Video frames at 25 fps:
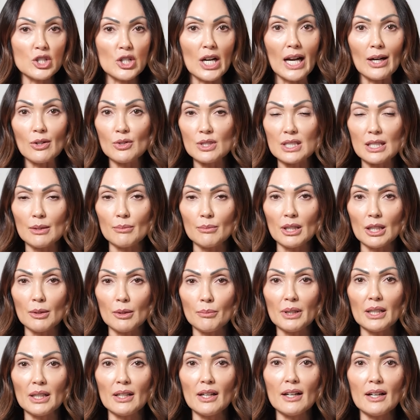out to me
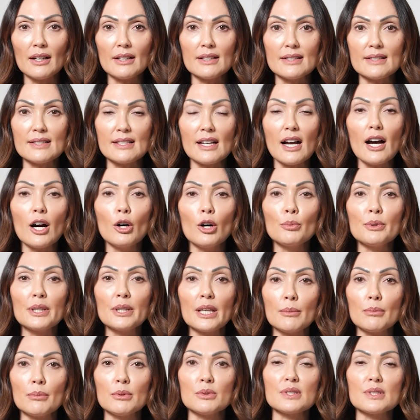because I'll be
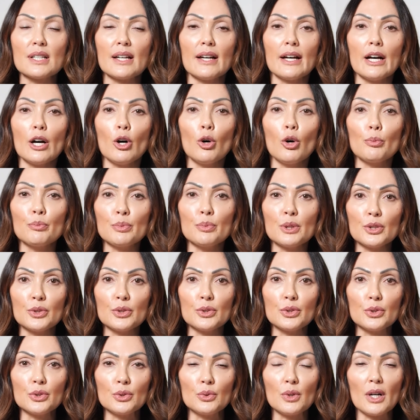able to help
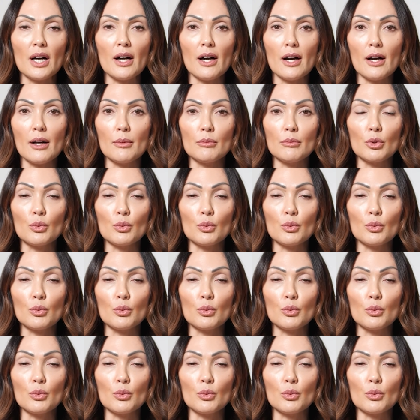you um,